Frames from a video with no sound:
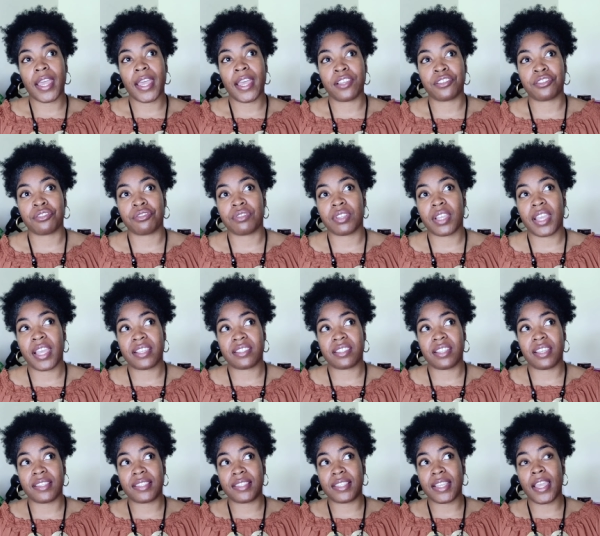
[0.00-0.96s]

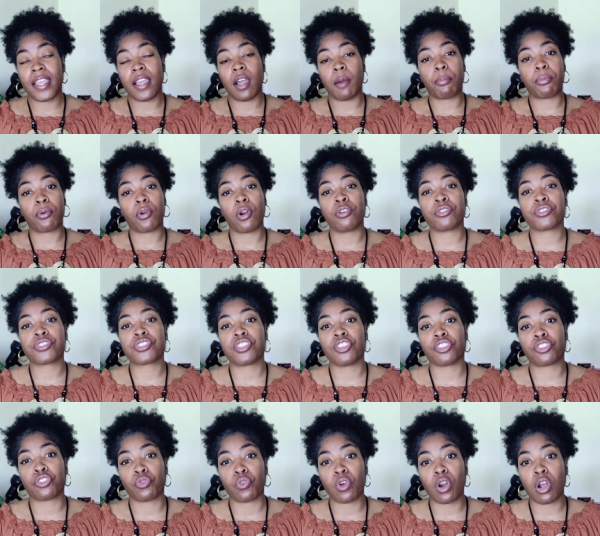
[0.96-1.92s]
as they say, approach
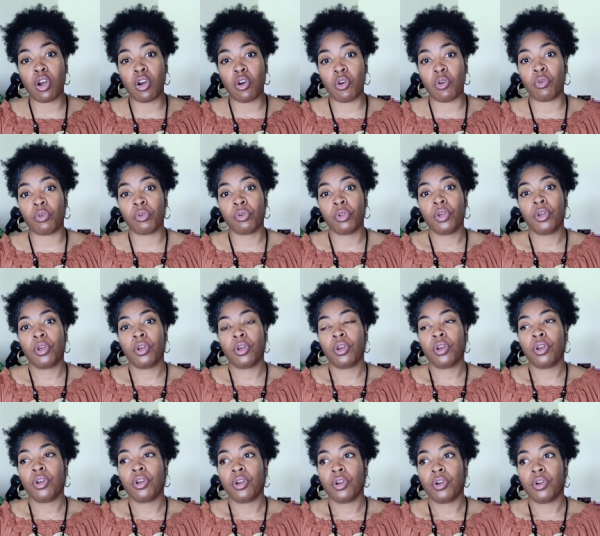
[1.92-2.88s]
the throne
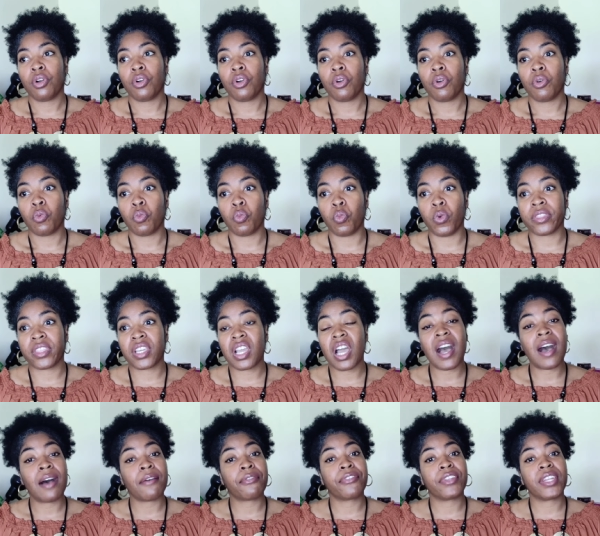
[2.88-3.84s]
with
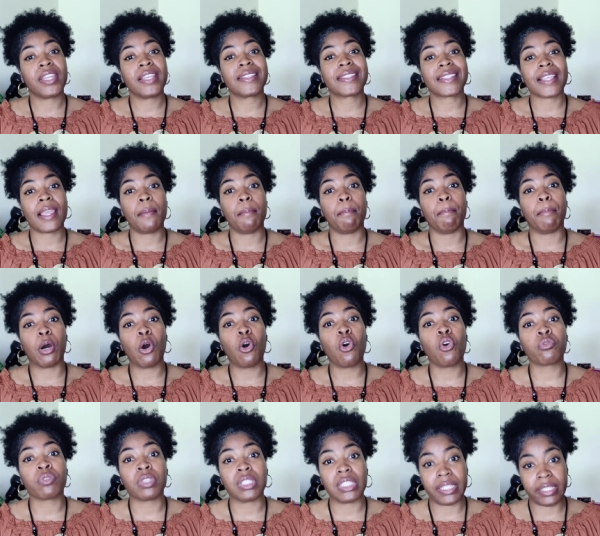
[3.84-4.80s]
confidence and
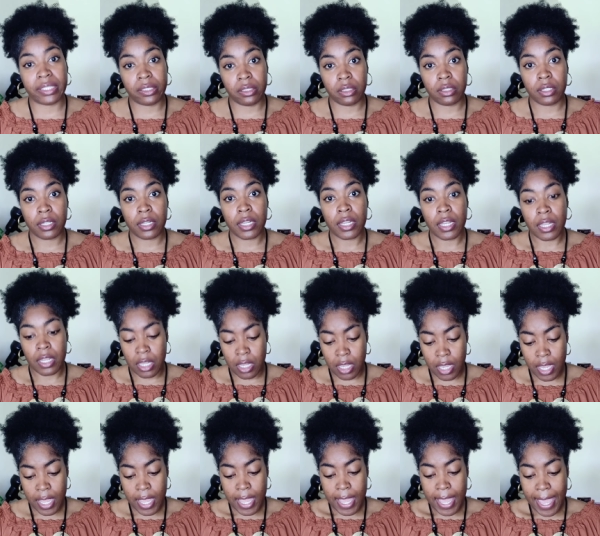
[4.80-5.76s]
boldly,
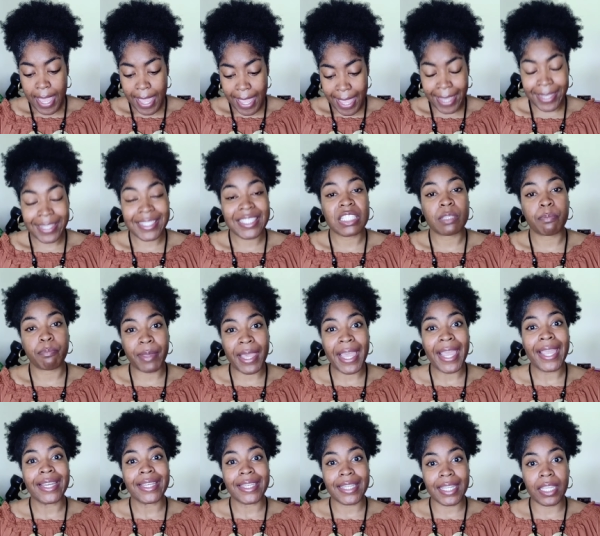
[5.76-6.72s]

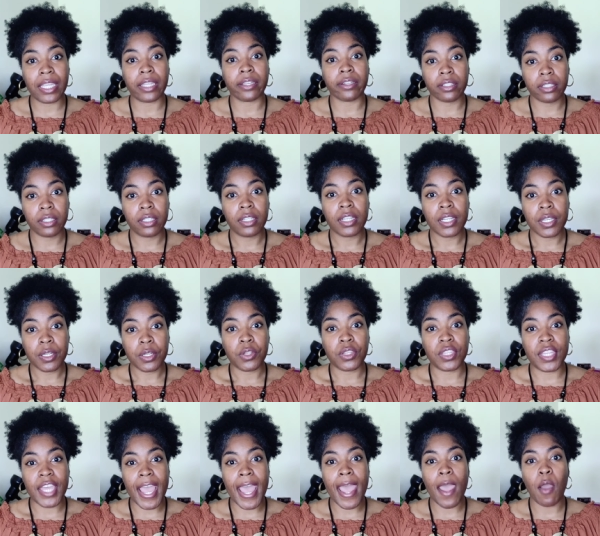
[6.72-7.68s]
expecting
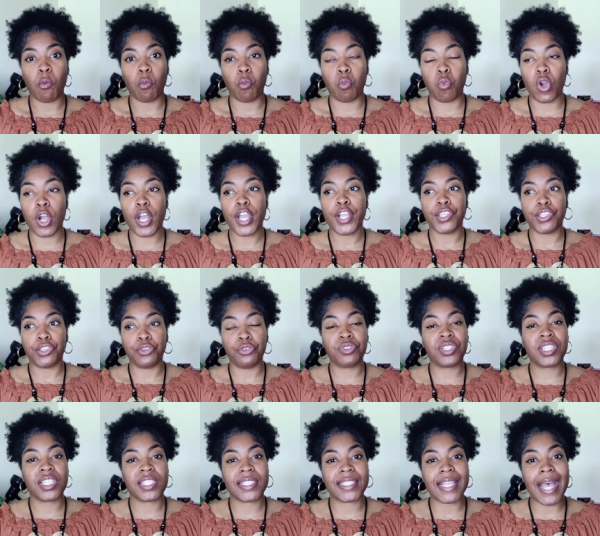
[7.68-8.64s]
that what
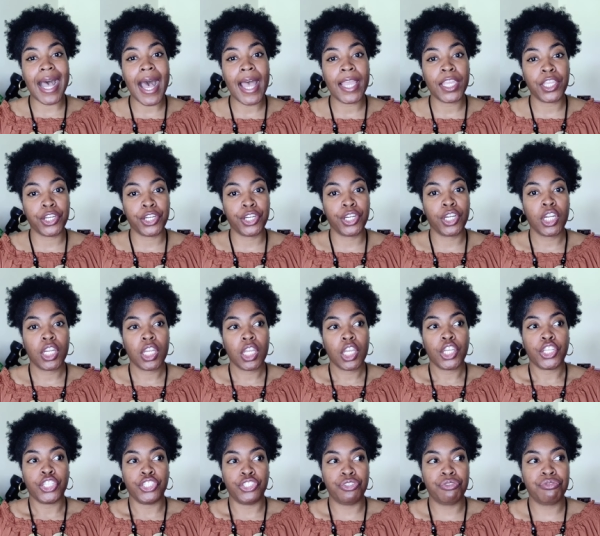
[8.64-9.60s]
you desire,
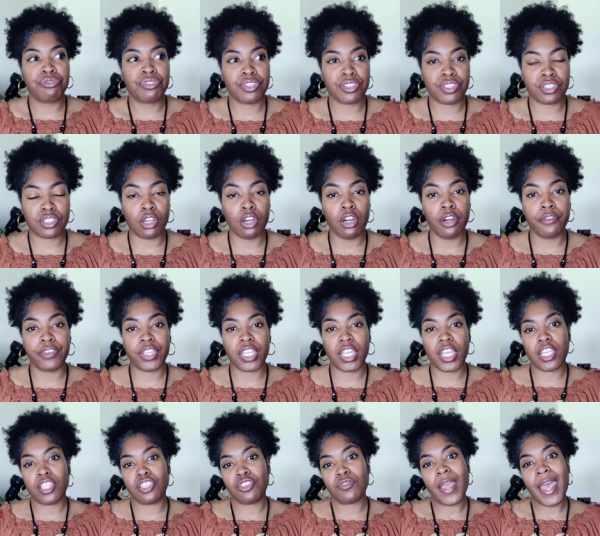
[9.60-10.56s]
you deserve
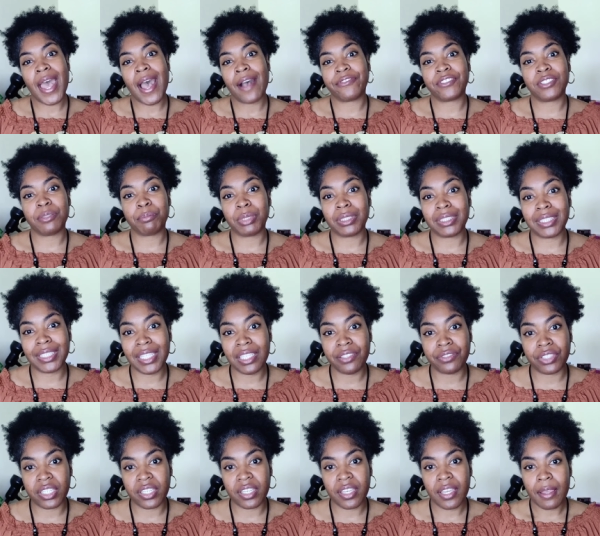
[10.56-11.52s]
it, and you have to
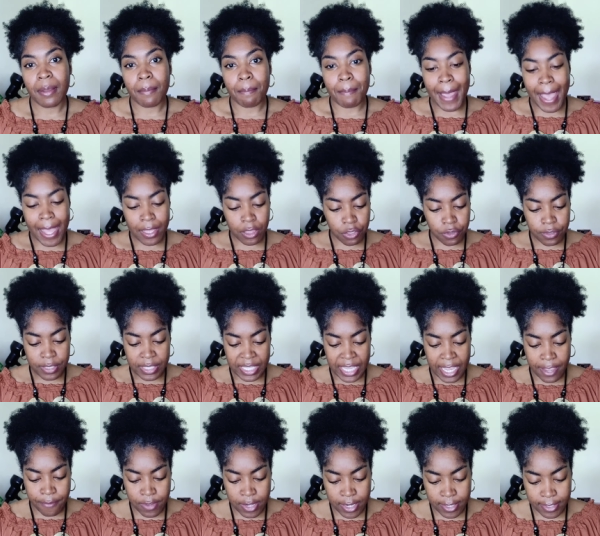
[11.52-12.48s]
believe it. Matthew
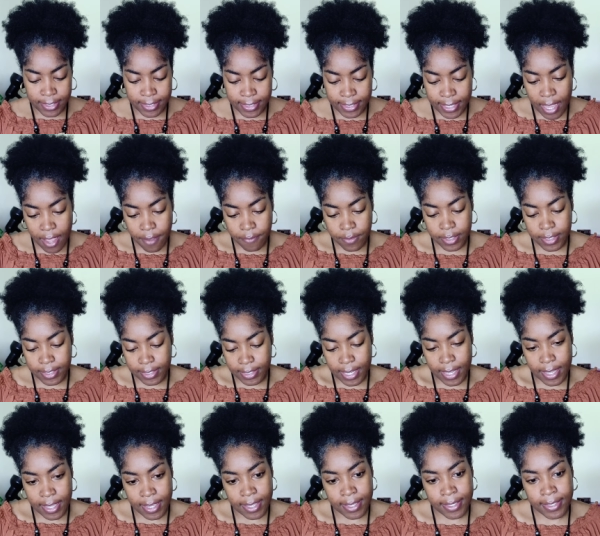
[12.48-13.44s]
7:7
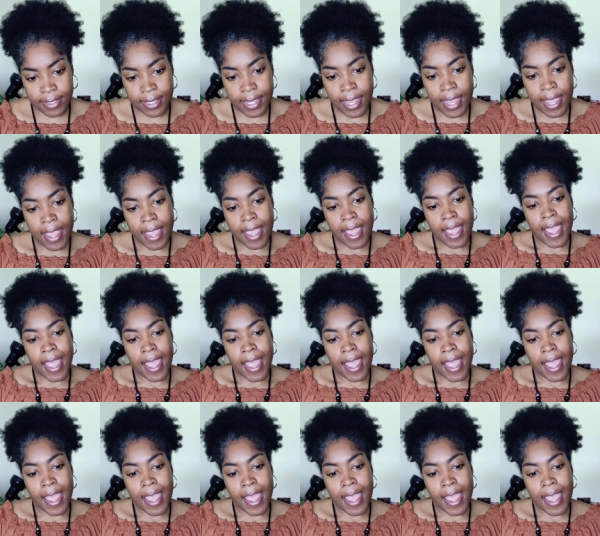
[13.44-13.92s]
says,